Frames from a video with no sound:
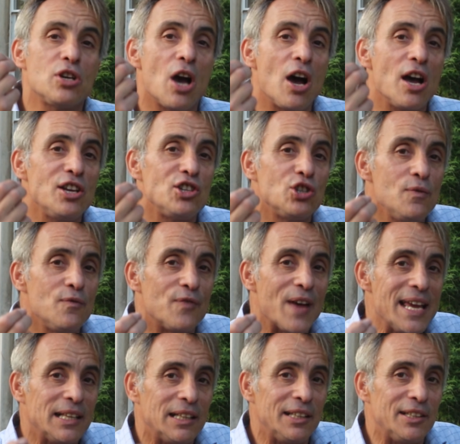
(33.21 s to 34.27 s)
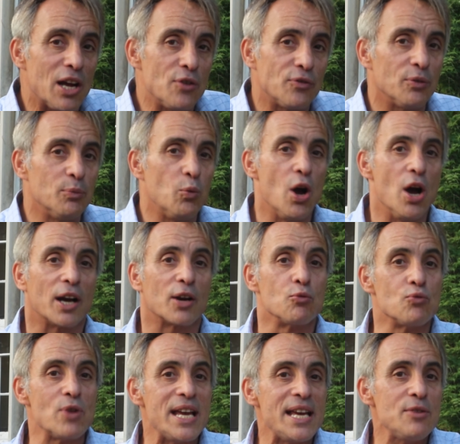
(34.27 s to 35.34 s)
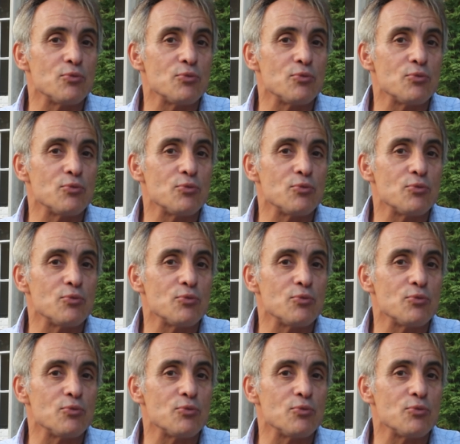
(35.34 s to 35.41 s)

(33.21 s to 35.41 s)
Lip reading: guys you vaguely know from work, Ri